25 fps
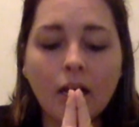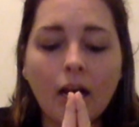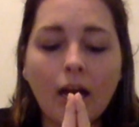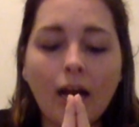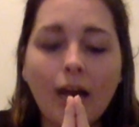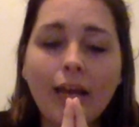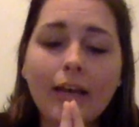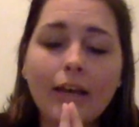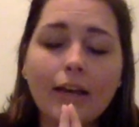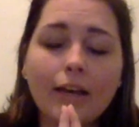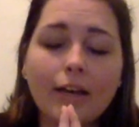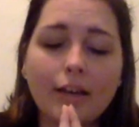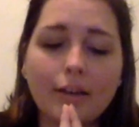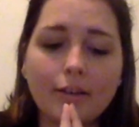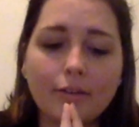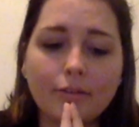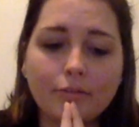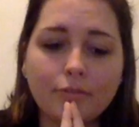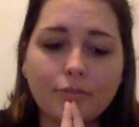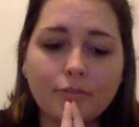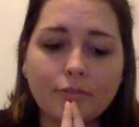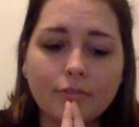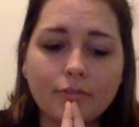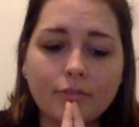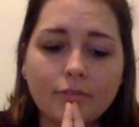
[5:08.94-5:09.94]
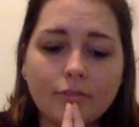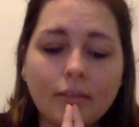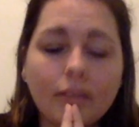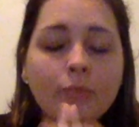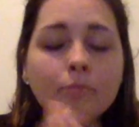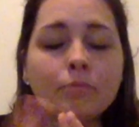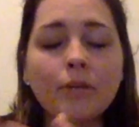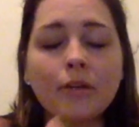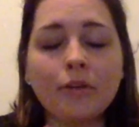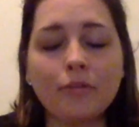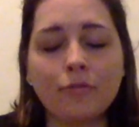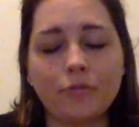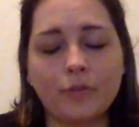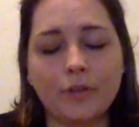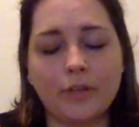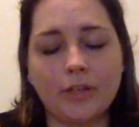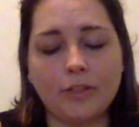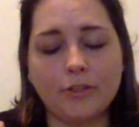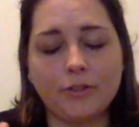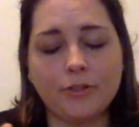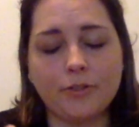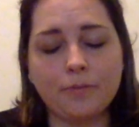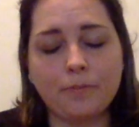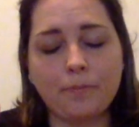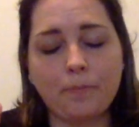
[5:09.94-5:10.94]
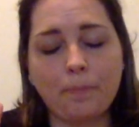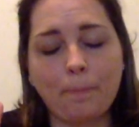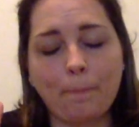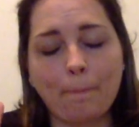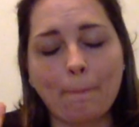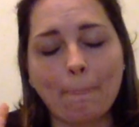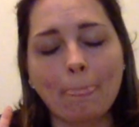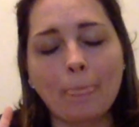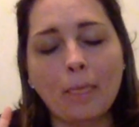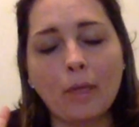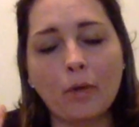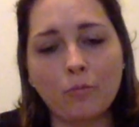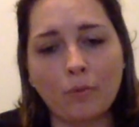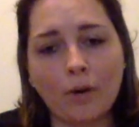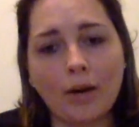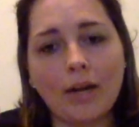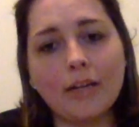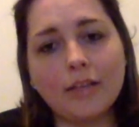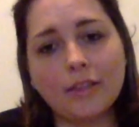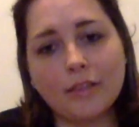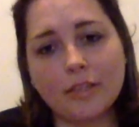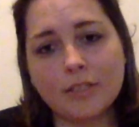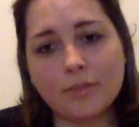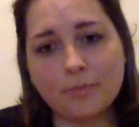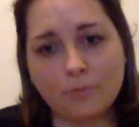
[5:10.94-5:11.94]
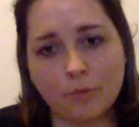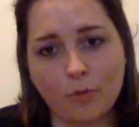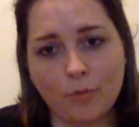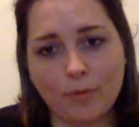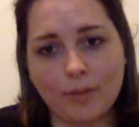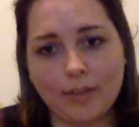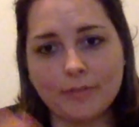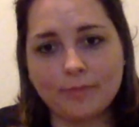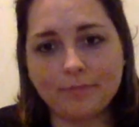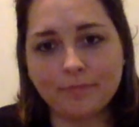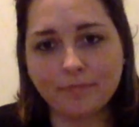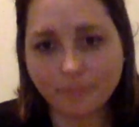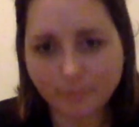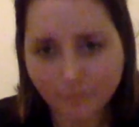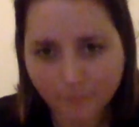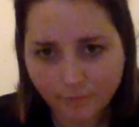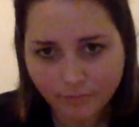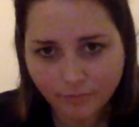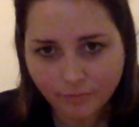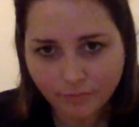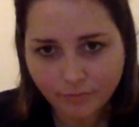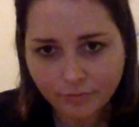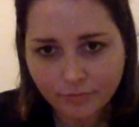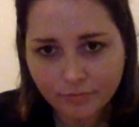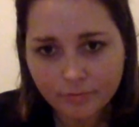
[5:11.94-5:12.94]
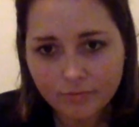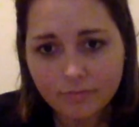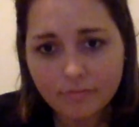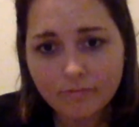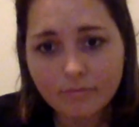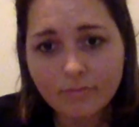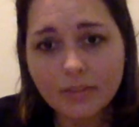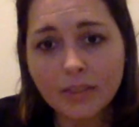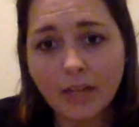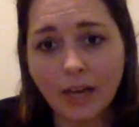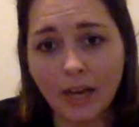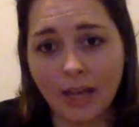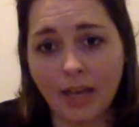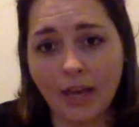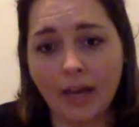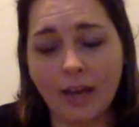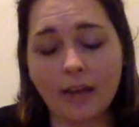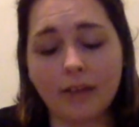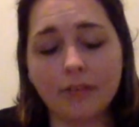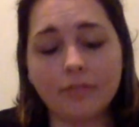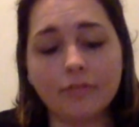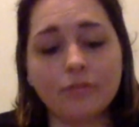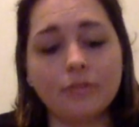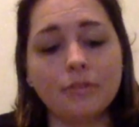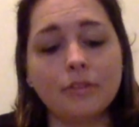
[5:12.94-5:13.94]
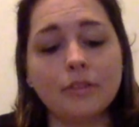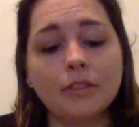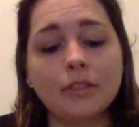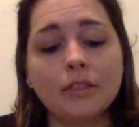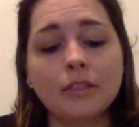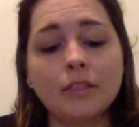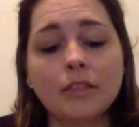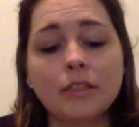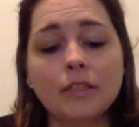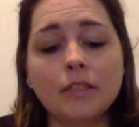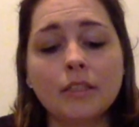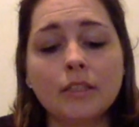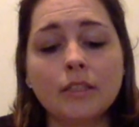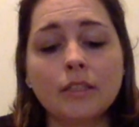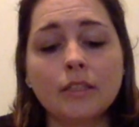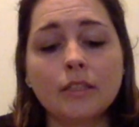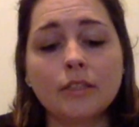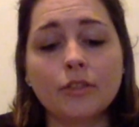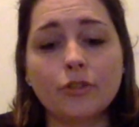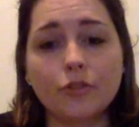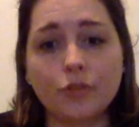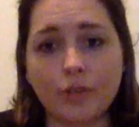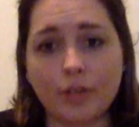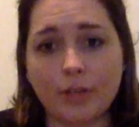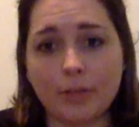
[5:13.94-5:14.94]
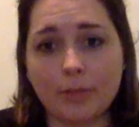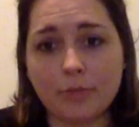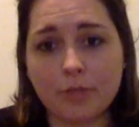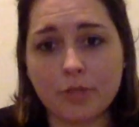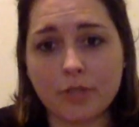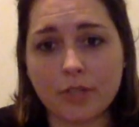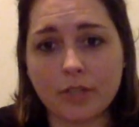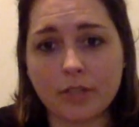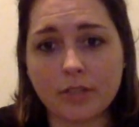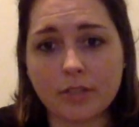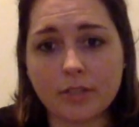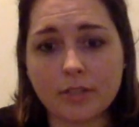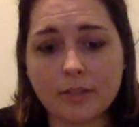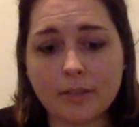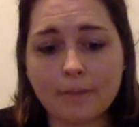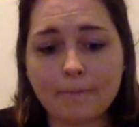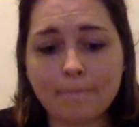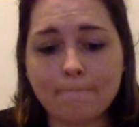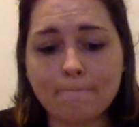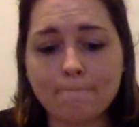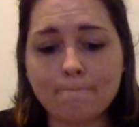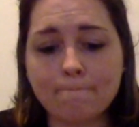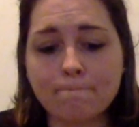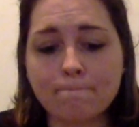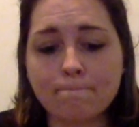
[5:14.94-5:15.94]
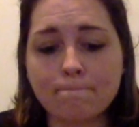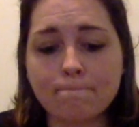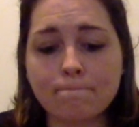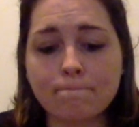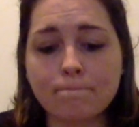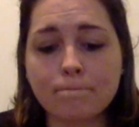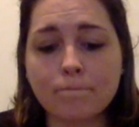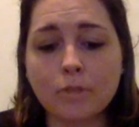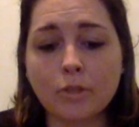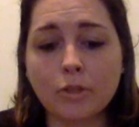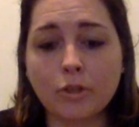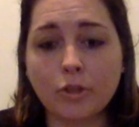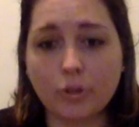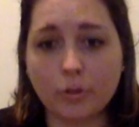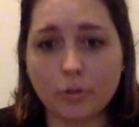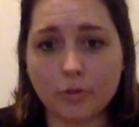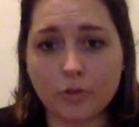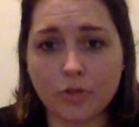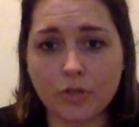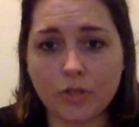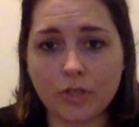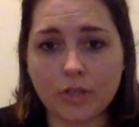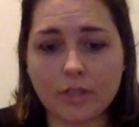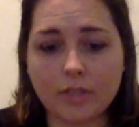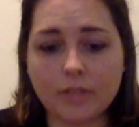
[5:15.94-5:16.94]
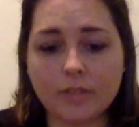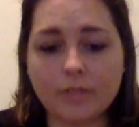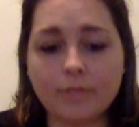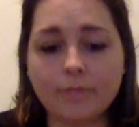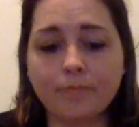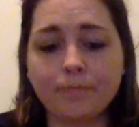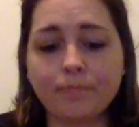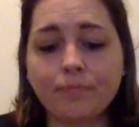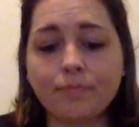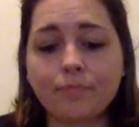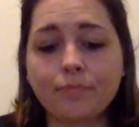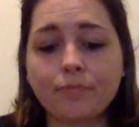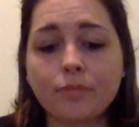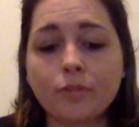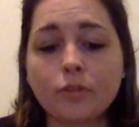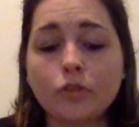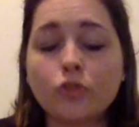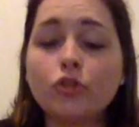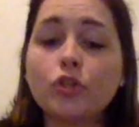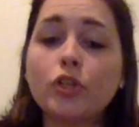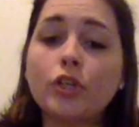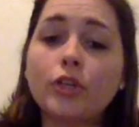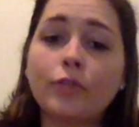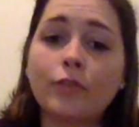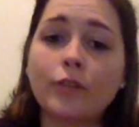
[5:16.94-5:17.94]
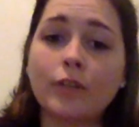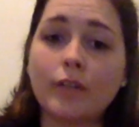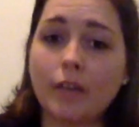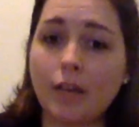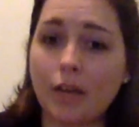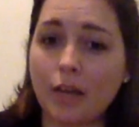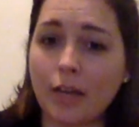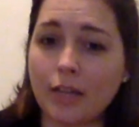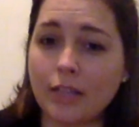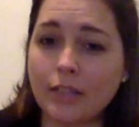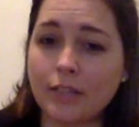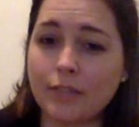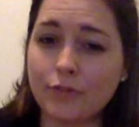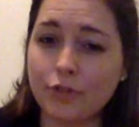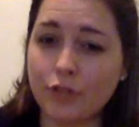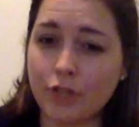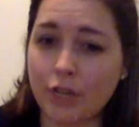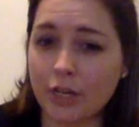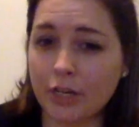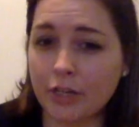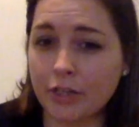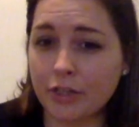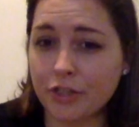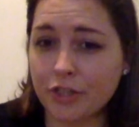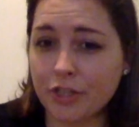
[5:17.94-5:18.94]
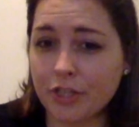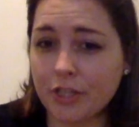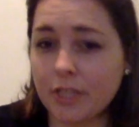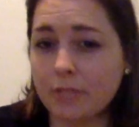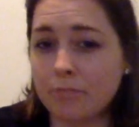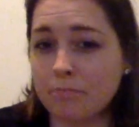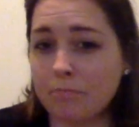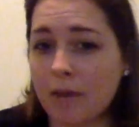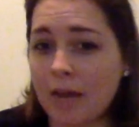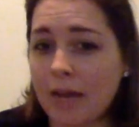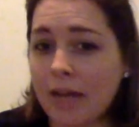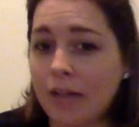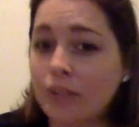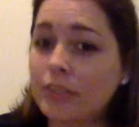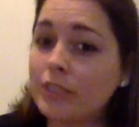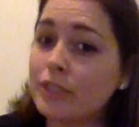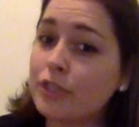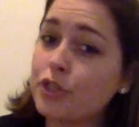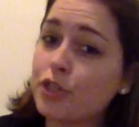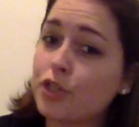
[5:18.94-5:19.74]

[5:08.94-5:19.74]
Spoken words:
I have in my fridge right at this moment, I have cream cheese, goat cheese, 2 different kinds of cheddar cheese, mild and